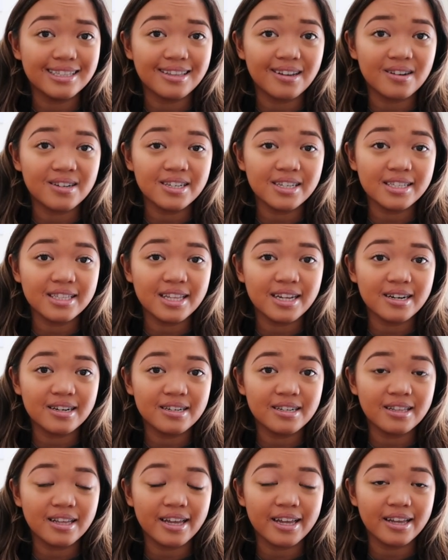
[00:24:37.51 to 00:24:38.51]
they're just
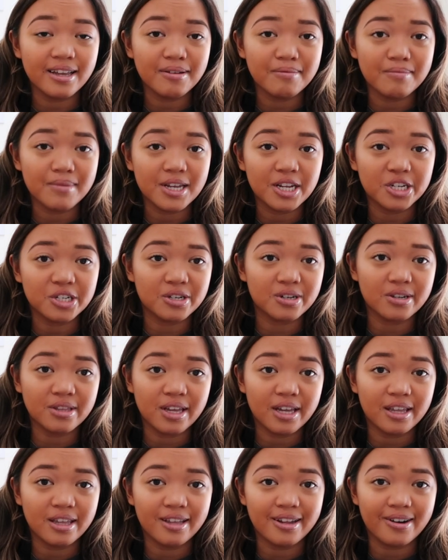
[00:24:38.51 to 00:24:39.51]
there to like make sure
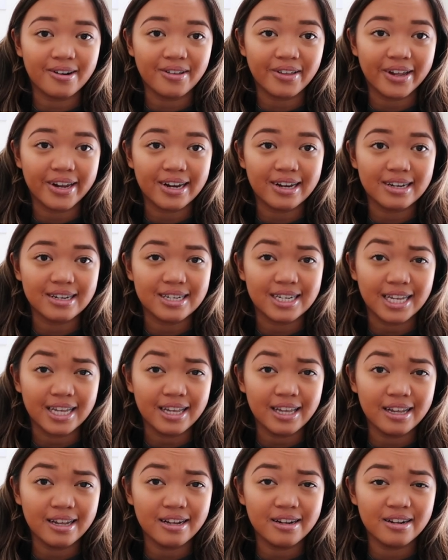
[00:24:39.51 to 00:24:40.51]
that you're like
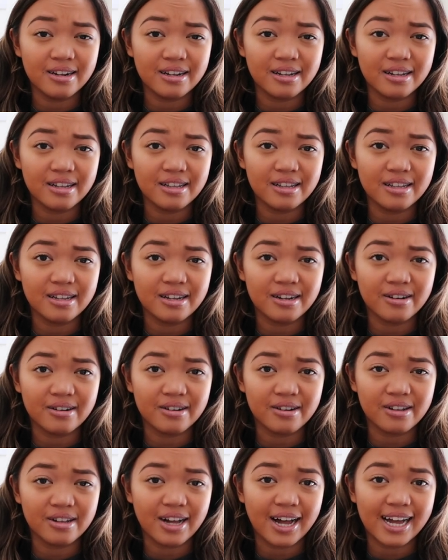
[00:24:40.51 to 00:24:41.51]
taking
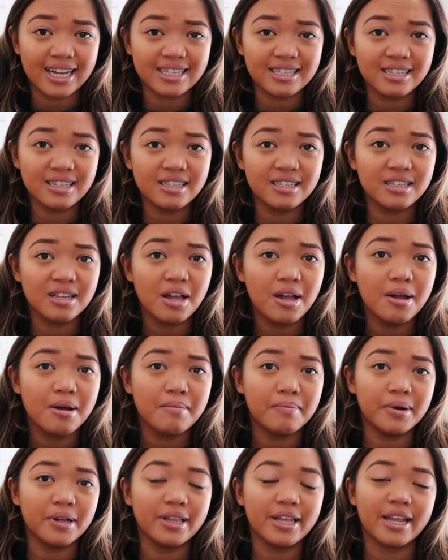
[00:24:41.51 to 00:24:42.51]
your classes
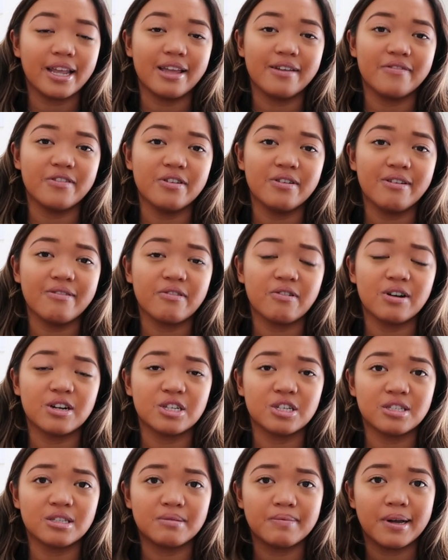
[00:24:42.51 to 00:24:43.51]
but like if you have
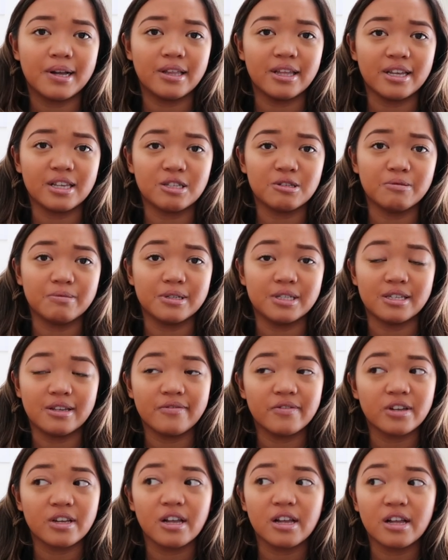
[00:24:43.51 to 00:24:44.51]
questions about like
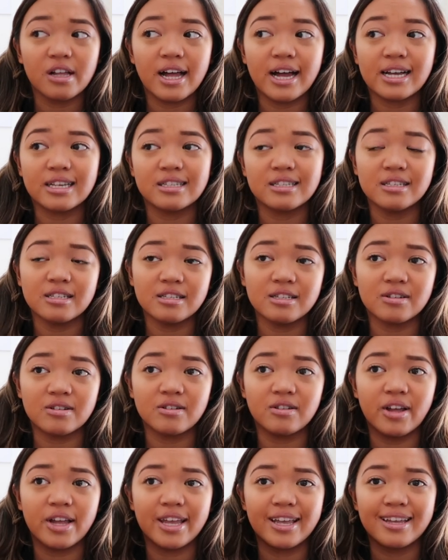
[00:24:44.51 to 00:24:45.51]
specific classes
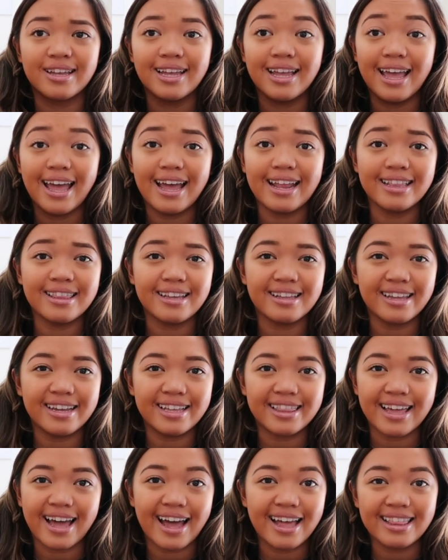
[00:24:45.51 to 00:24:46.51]
or like anything
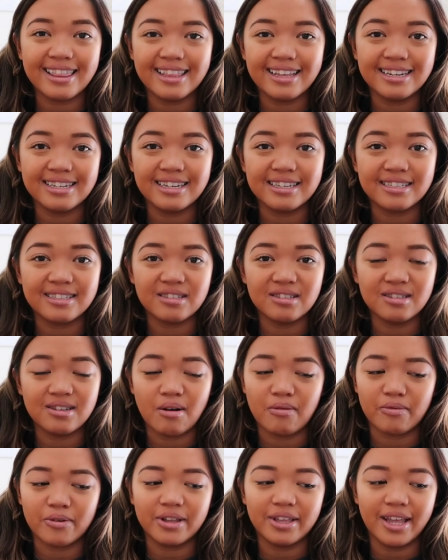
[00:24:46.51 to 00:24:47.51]
like that they just
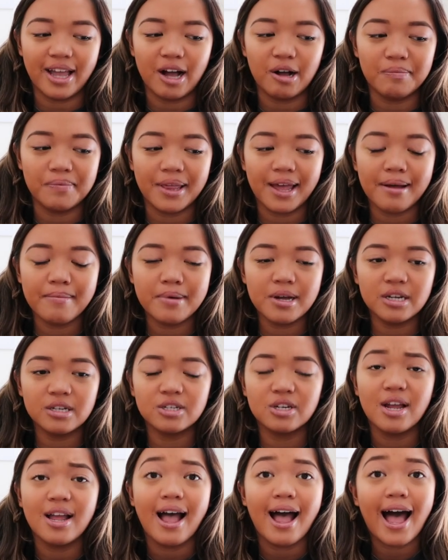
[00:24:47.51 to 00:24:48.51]
don't really help that
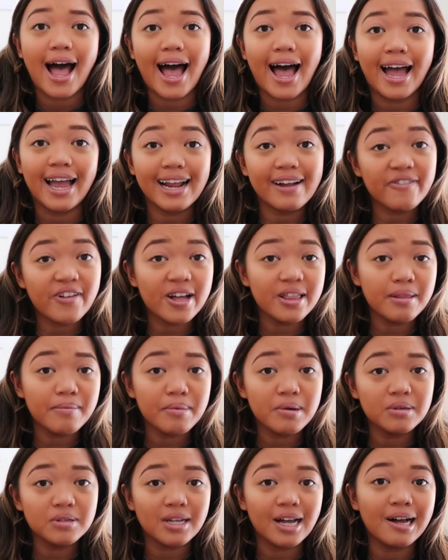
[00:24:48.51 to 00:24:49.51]
much I found
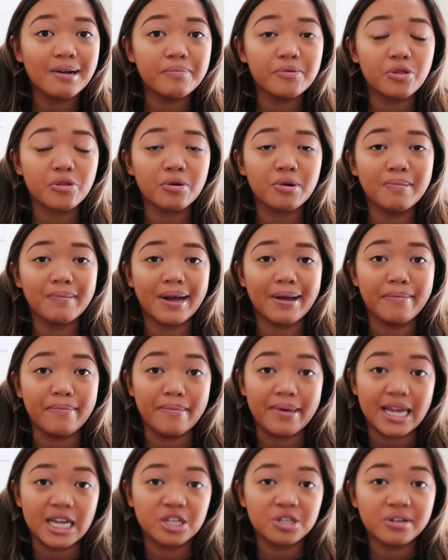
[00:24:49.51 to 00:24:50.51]
the most help through my
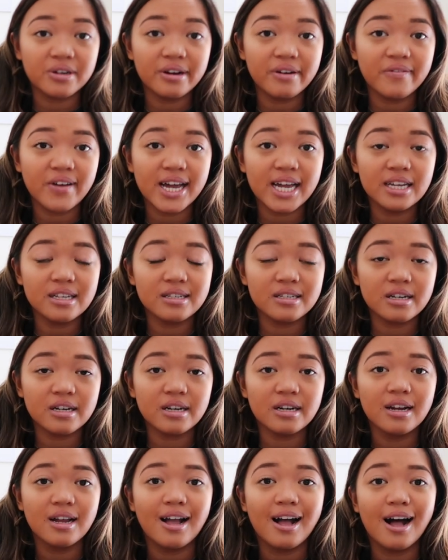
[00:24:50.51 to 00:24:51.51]
major
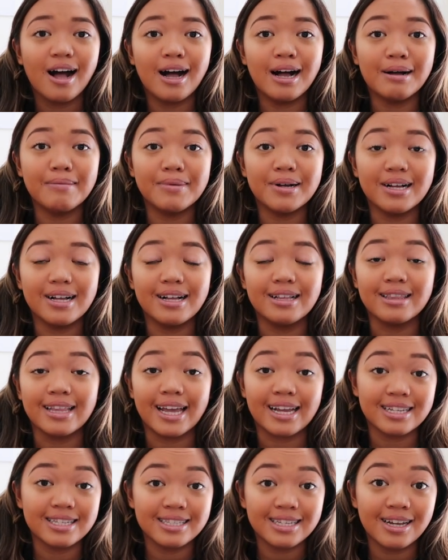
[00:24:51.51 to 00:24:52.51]
advisor um,
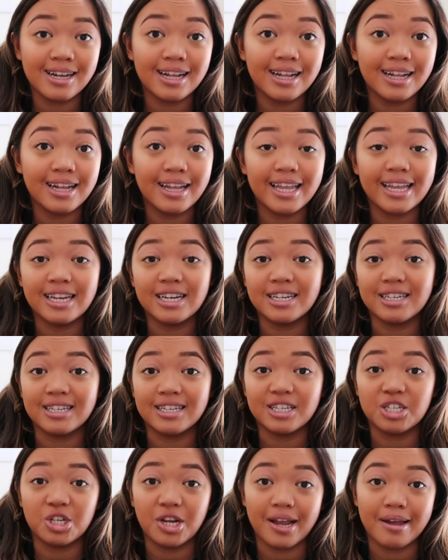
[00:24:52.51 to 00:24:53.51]
Alexa
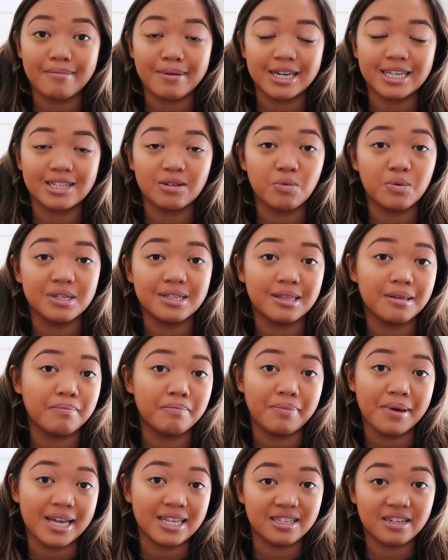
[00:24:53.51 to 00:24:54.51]
in JMS was the
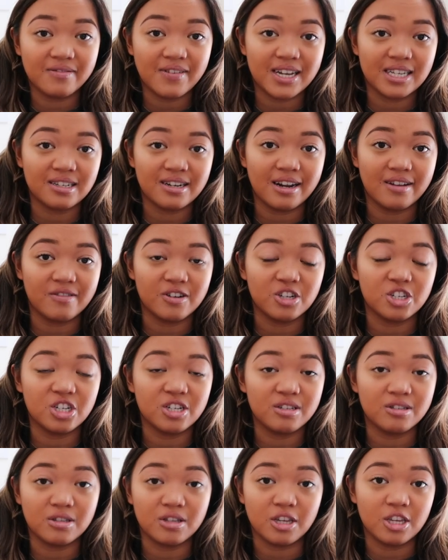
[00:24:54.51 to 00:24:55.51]
best advisor ever
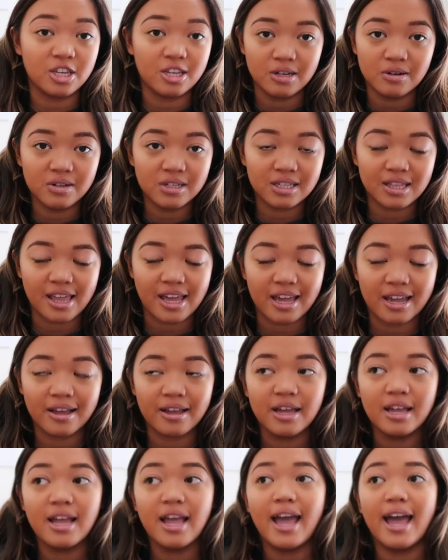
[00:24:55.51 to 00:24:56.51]
she's the cutest
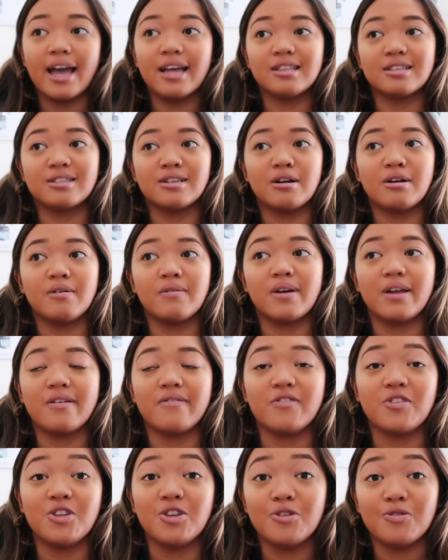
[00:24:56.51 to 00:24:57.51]
thing and so
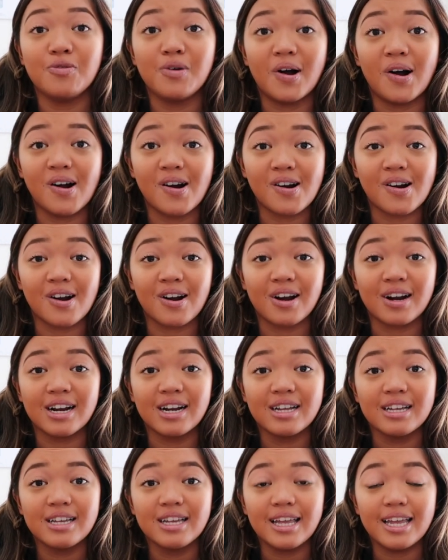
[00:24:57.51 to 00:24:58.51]
if you
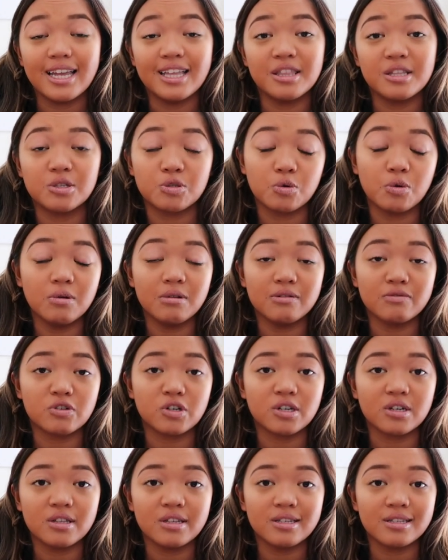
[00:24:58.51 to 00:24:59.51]
are in the School of
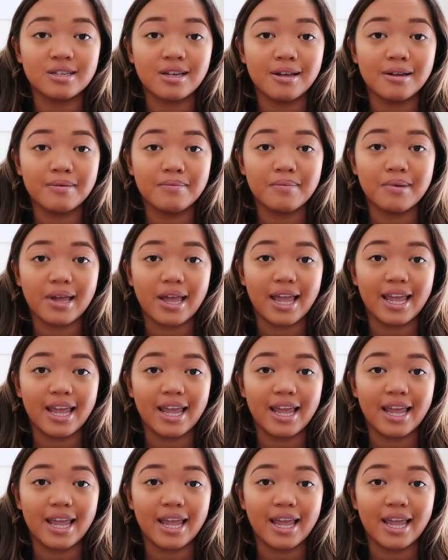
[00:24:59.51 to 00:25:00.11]
Journalism